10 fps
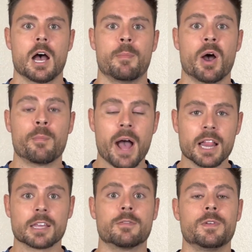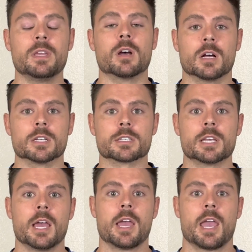about polyphenols
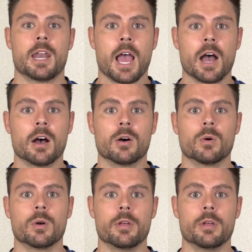and how